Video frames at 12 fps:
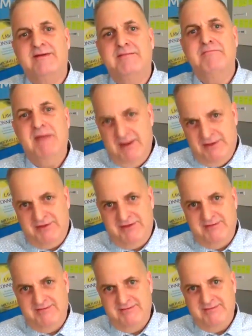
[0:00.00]
myth
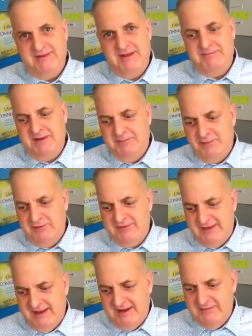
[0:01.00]
that people
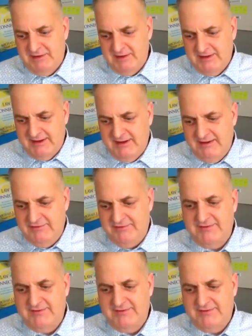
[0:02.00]
say and believe?